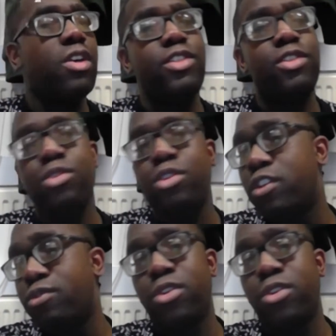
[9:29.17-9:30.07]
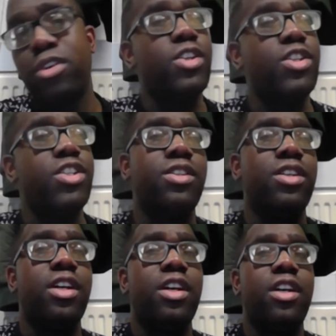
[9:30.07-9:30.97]
You've got to throw Cavani in.
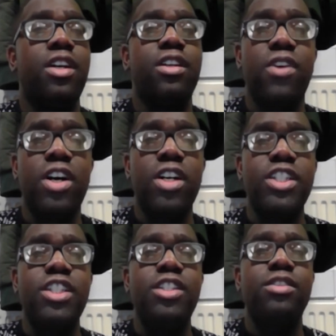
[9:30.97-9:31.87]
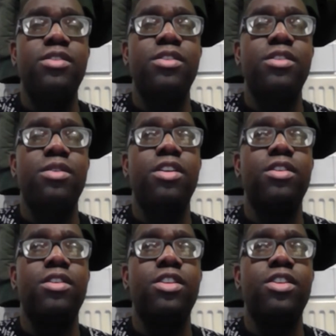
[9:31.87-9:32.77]
Cavani,
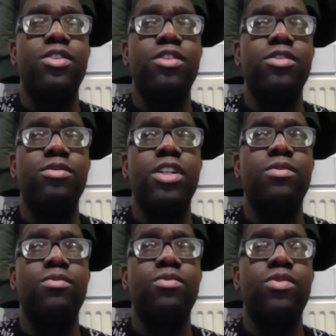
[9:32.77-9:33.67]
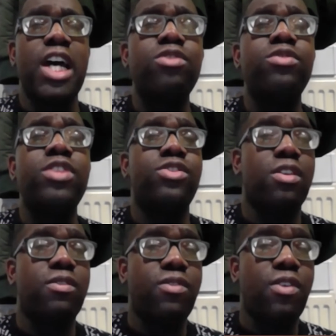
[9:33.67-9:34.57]
you know, Ronaldo needs
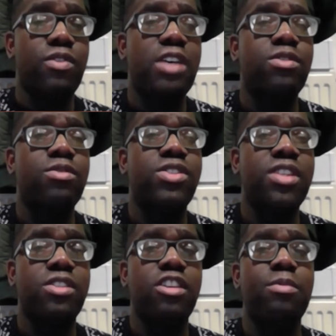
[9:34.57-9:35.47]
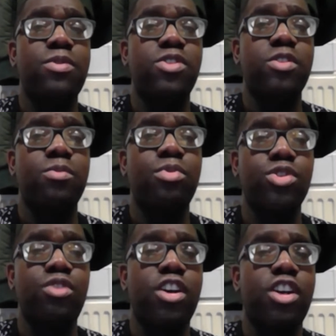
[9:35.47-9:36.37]
Cavani. Ronaldo needs that type of support
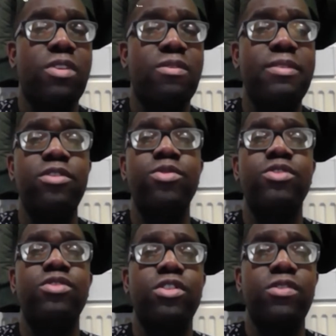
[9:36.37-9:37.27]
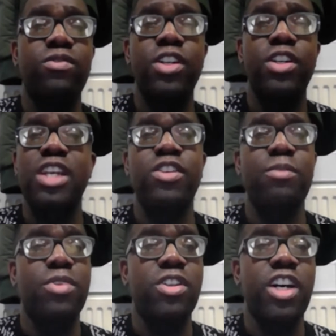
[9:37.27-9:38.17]
striker with him. Even though Cavani's out at
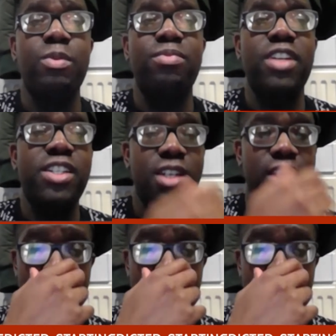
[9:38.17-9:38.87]
number nine and we played,